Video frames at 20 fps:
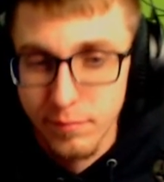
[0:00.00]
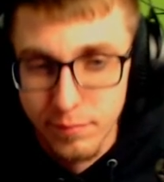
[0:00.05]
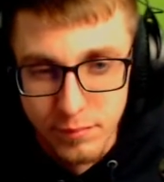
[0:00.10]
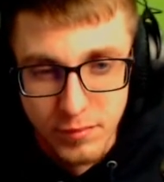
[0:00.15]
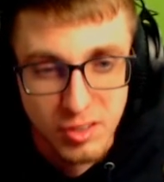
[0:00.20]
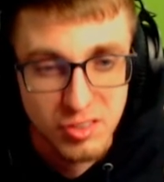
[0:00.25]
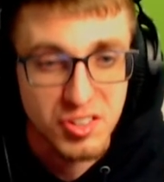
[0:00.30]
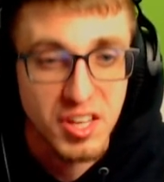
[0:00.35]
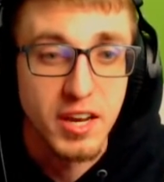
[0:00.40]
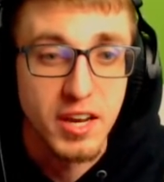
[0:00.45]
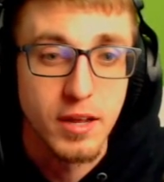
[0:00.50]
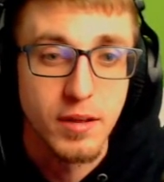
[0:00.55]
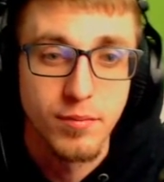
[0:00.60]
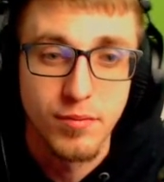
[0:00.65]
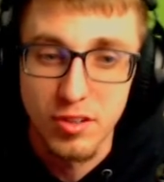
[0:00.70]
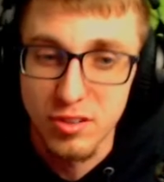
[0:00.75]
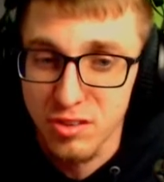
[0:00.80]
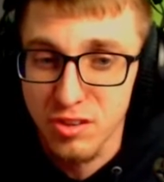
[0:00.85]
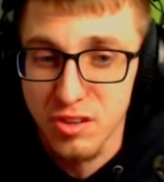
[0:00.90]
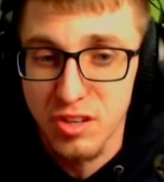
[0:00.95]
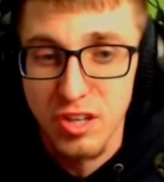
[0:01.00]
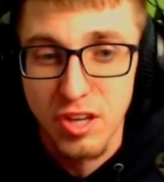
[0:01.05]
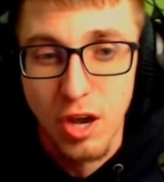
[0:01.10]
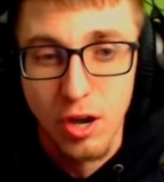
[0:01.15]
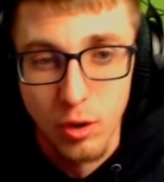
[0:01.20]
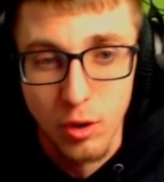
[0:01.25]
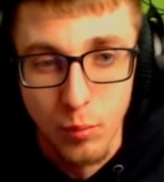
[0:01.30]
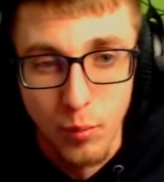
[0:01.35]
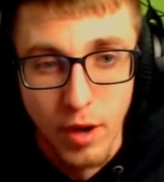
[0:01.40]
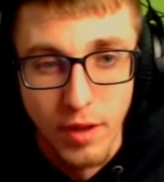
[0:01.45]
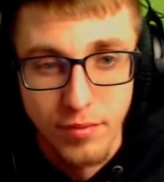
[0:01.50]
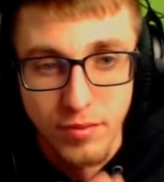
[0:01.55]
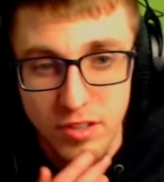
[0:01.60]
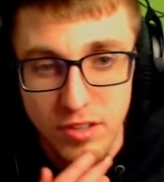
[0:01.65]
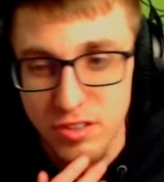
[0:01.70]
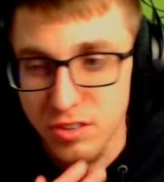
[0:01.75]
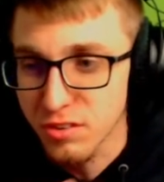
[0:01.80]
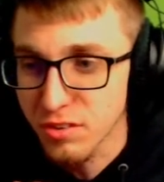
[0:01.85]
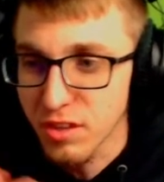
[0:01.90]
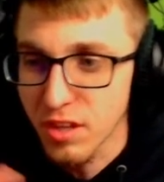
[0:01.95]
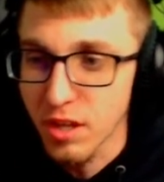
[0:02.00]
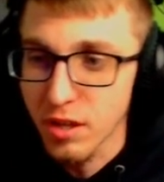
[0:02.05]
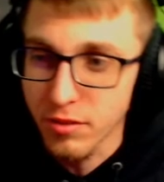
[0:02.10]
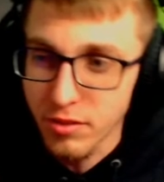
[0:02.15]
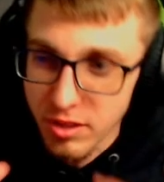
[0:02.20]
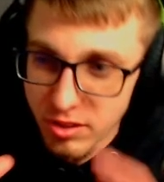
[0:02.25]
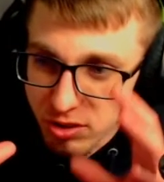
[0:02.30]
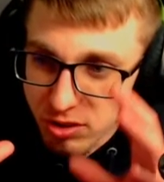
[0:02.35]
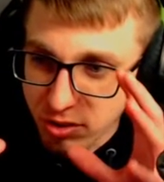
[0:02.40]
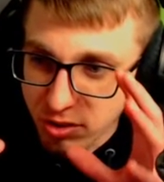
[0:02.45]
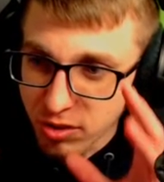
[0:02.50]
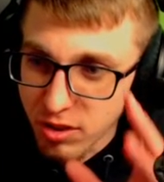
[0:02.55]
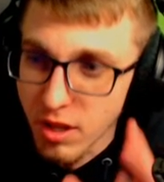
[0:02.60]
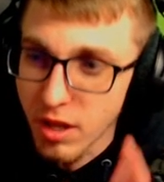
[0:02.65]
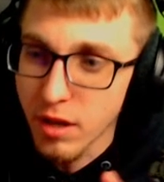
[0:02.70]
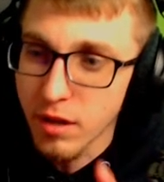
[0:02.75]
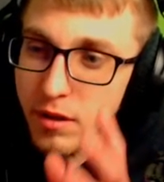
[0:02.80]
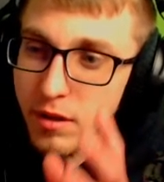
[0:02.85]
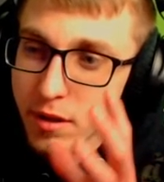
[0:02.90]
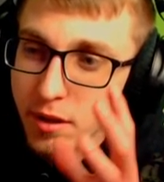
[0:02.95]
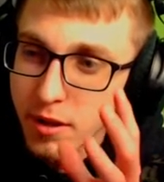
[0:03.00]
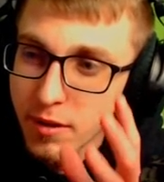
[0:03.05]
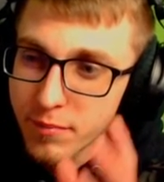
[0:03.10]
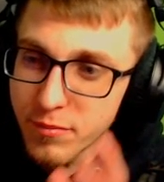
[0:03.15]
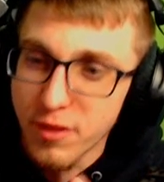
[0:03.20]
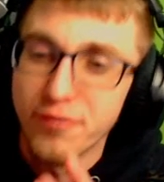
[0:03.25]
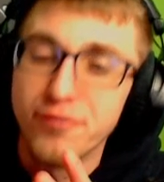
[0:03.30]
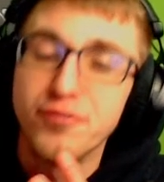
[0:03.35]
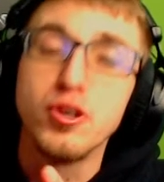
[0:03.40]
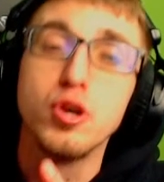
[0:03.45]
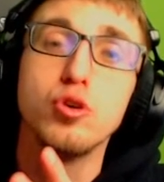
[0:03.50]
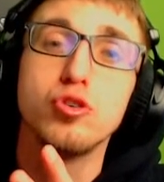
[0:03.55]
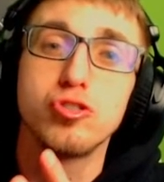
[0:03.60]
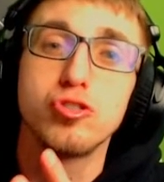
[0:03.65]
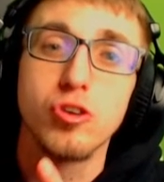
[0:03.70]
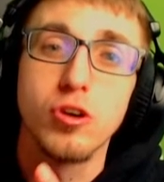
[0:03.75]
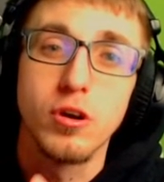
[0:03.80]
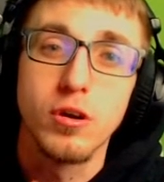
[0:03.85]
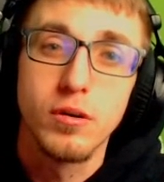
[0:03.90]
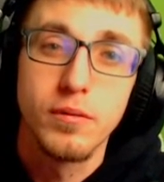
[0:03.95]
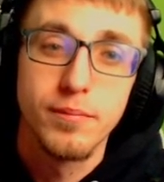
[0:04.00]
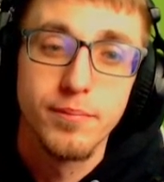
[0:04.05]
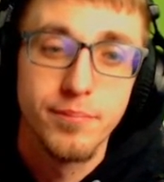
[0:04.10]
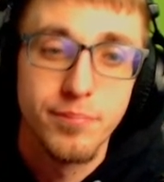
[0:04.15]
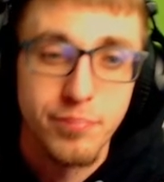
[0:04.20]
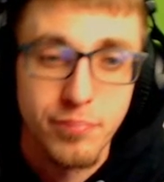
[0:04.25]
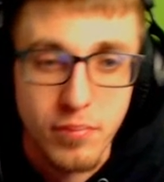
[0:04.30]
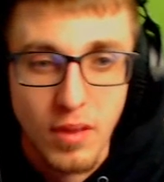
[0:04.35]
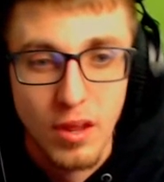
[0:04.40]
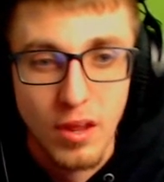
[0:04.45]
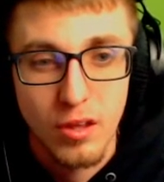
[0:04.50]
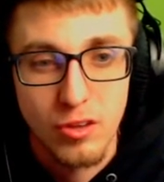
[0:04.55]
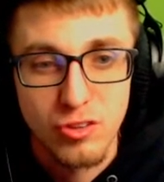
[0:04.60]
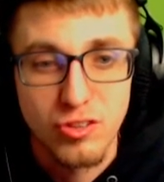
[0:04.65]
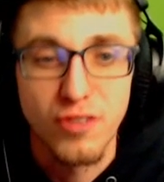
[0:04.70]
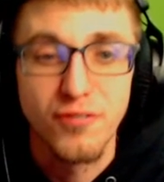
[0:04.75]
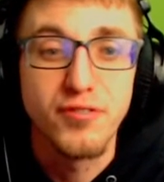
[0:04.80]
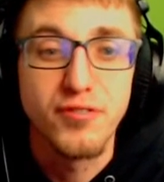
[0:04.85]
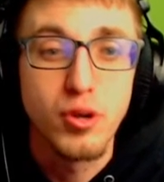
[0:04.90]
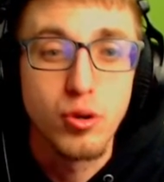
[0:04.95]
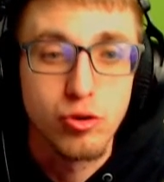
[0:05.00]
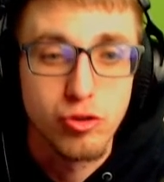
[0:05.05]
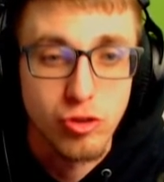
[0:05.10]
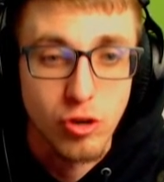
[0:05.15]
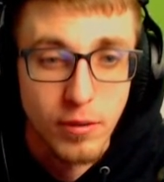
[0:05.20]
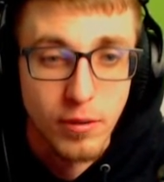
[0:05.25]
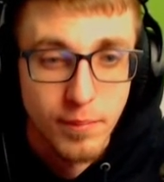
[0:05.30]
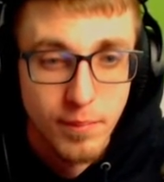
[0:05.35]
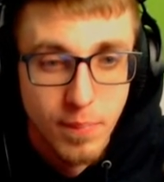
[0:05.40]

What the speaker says: Let's get it. This is the younger one. This is the future. This is the future.